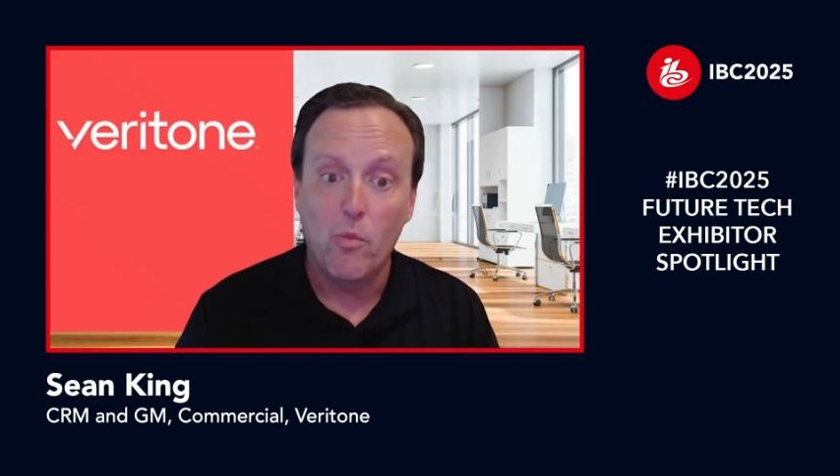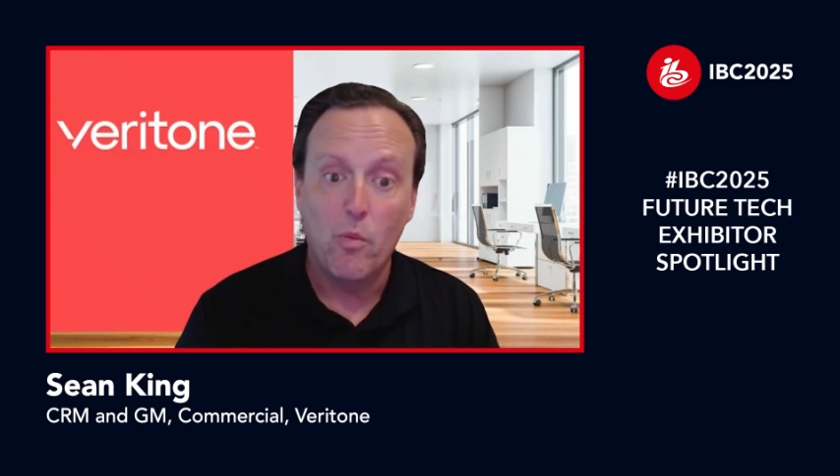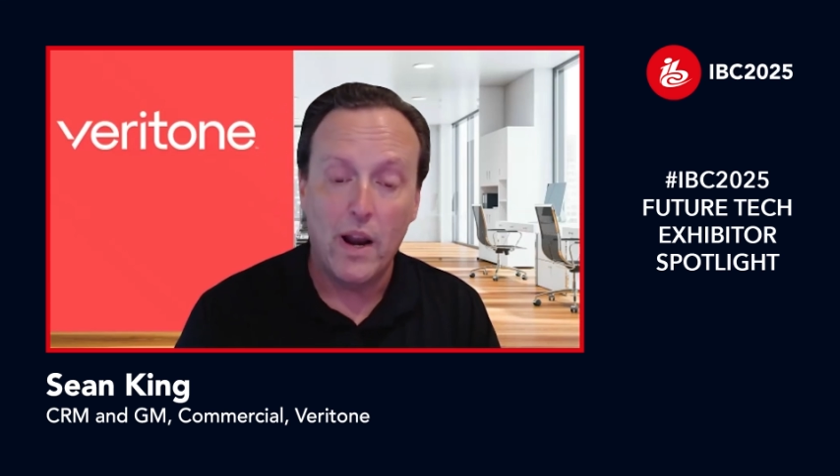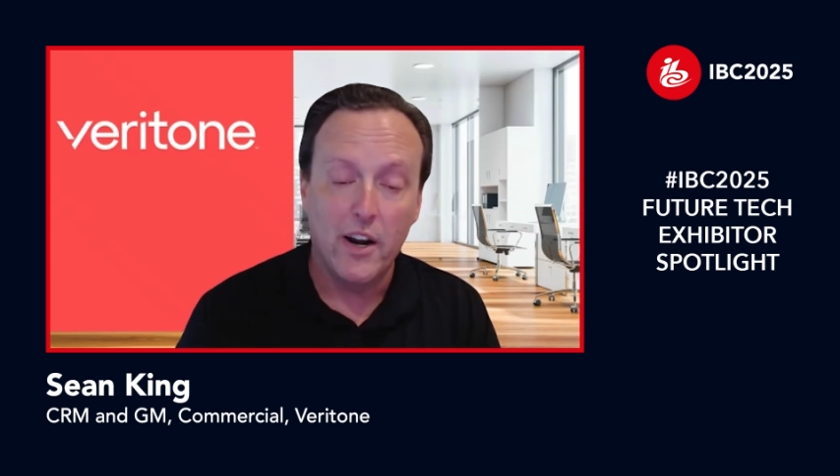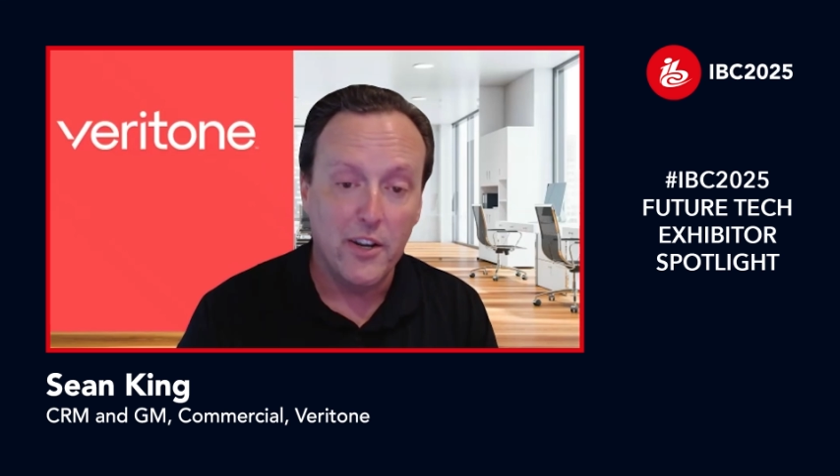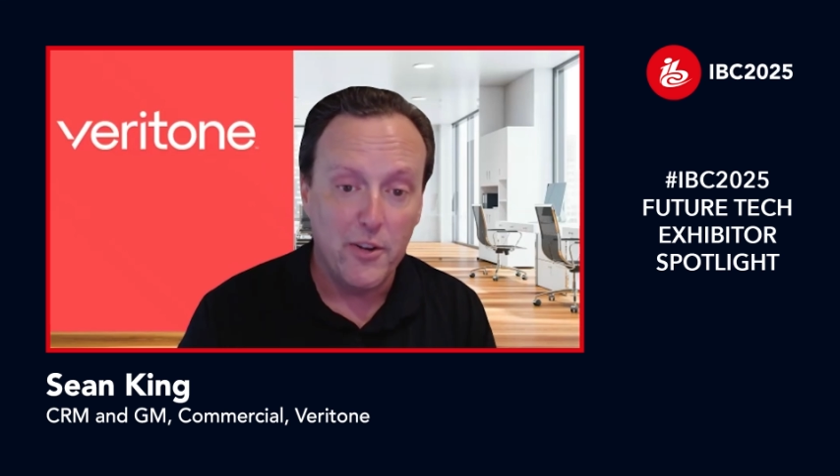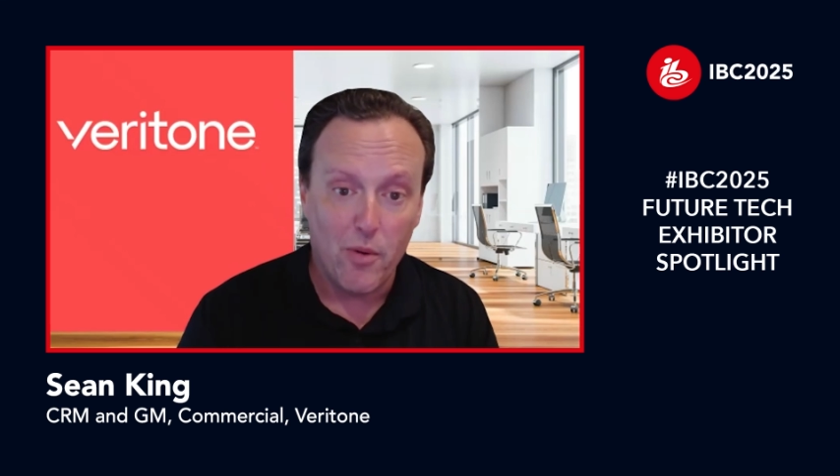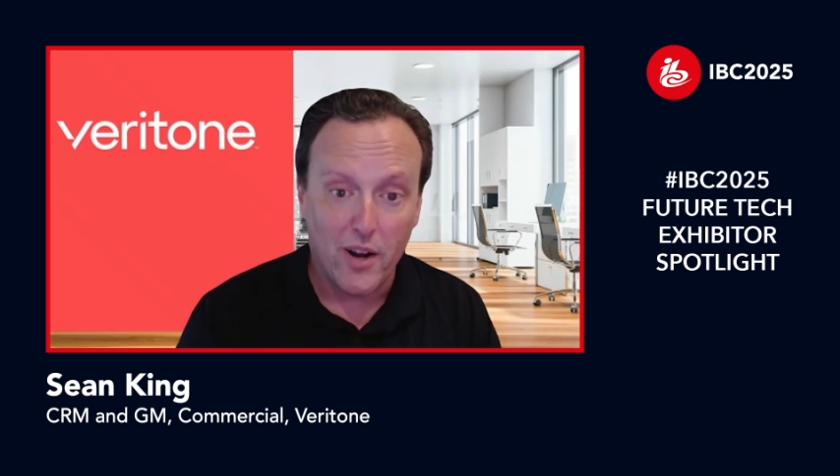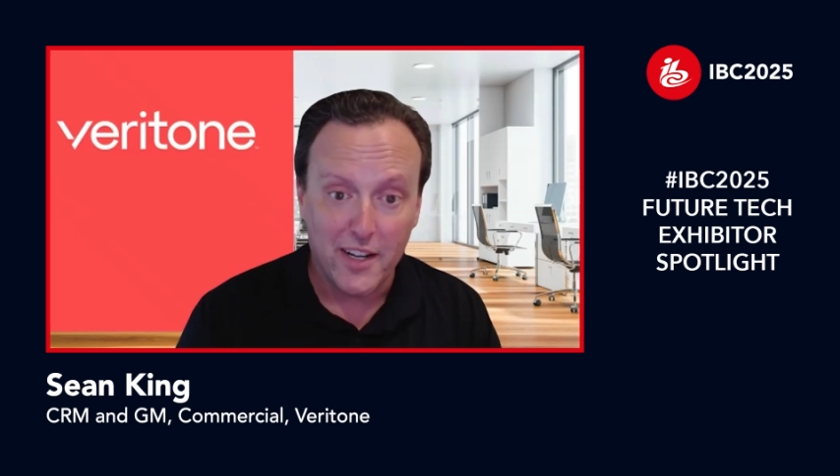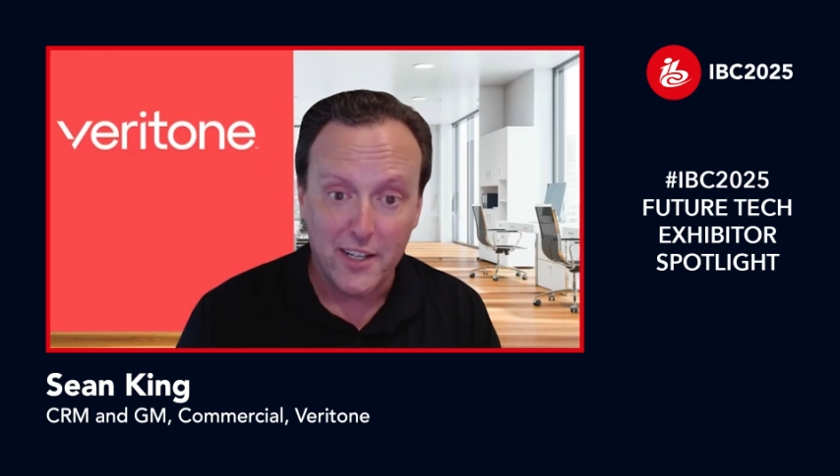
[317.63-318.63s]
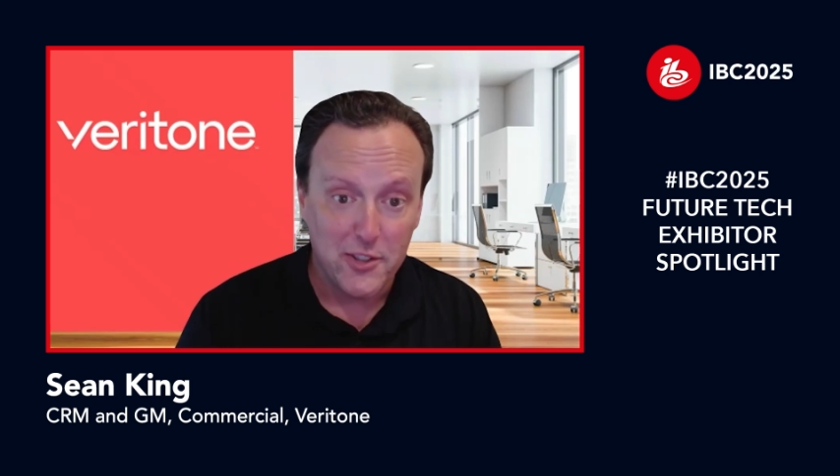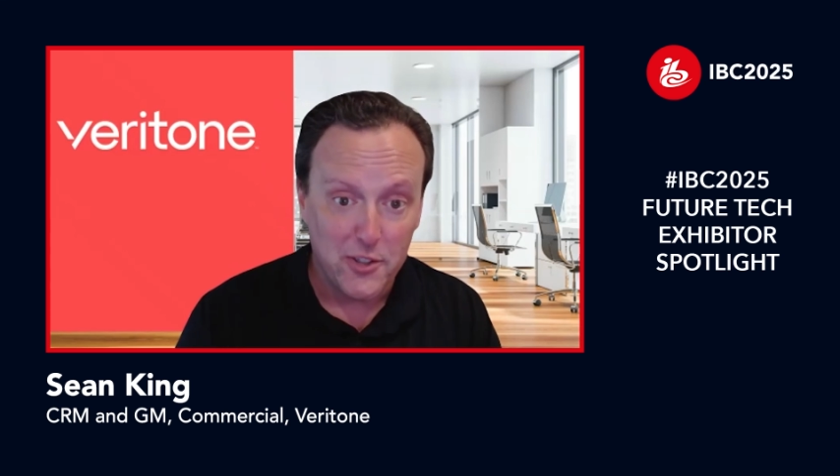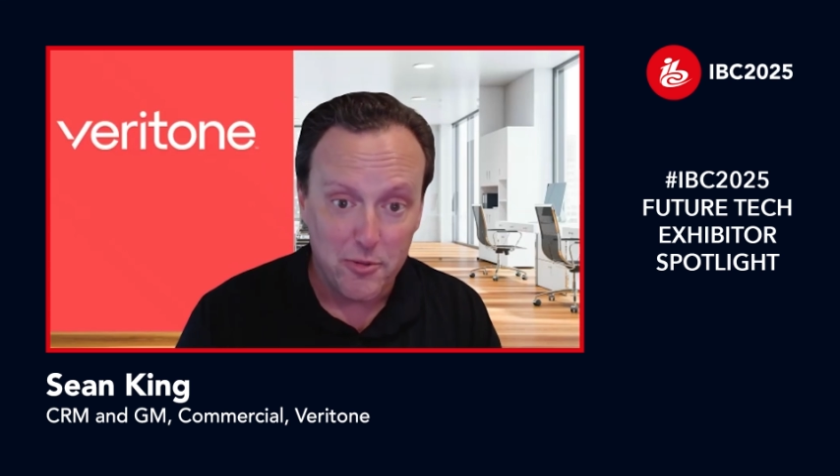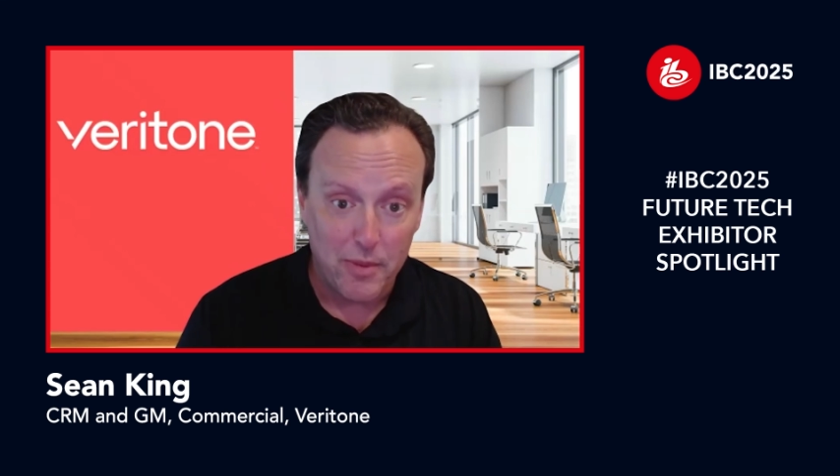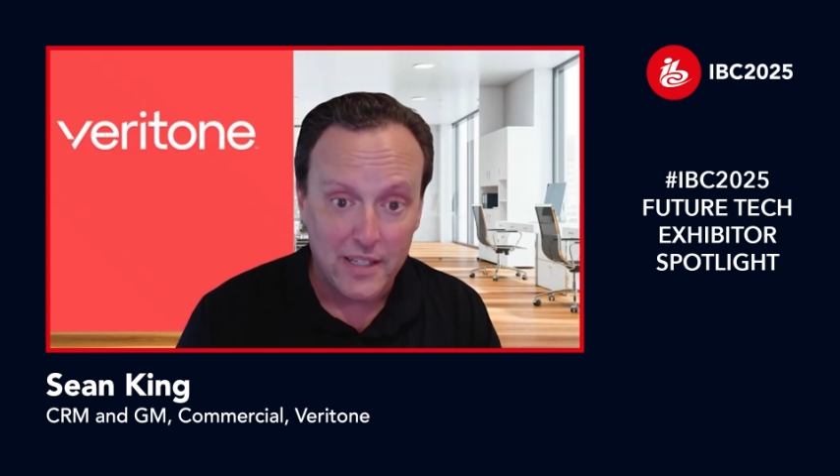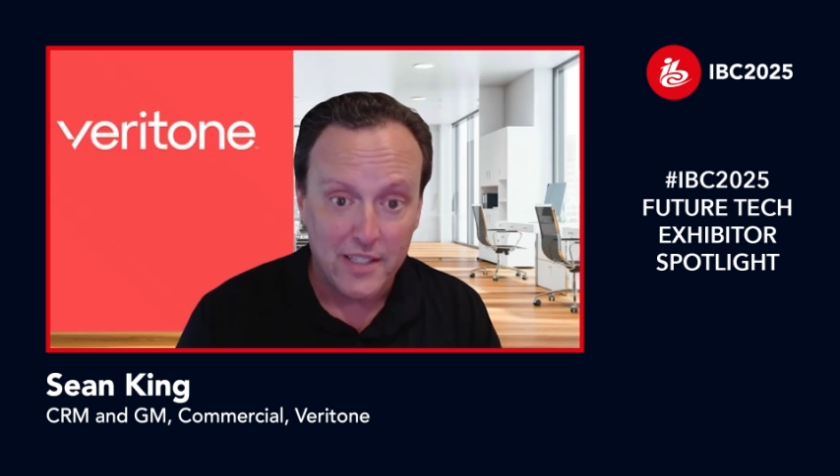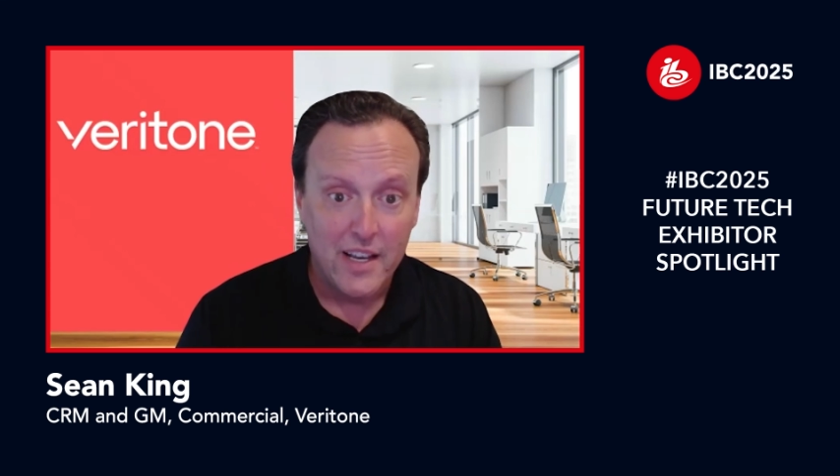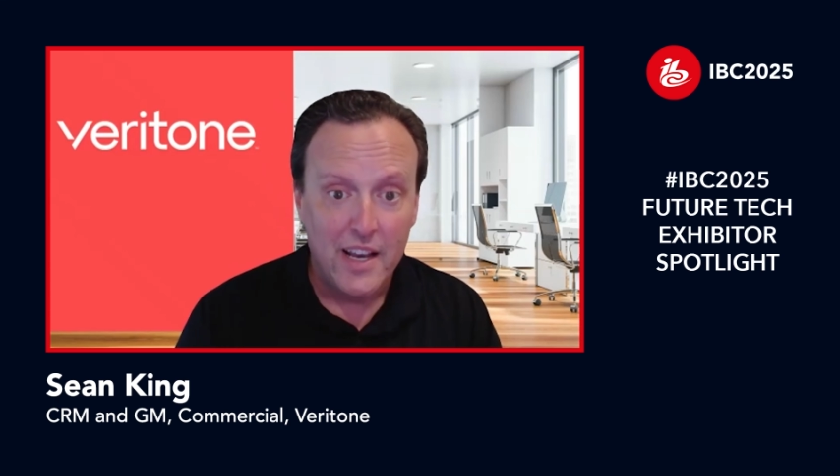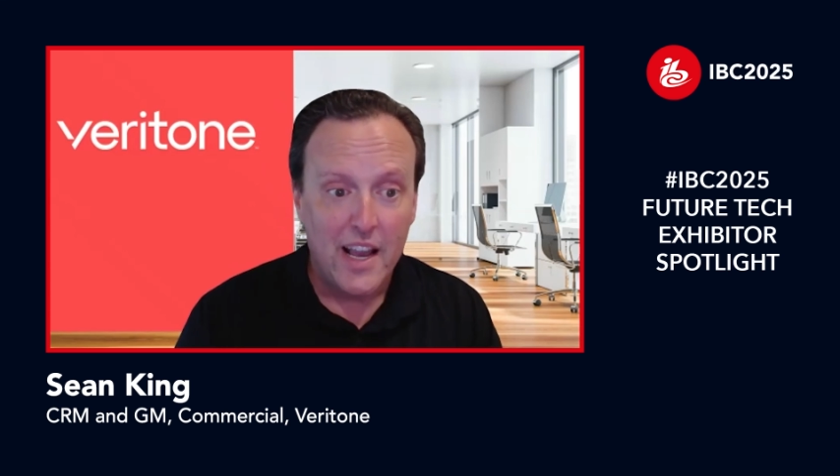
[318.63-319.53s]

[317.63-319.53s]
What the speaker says: where you want to consume it,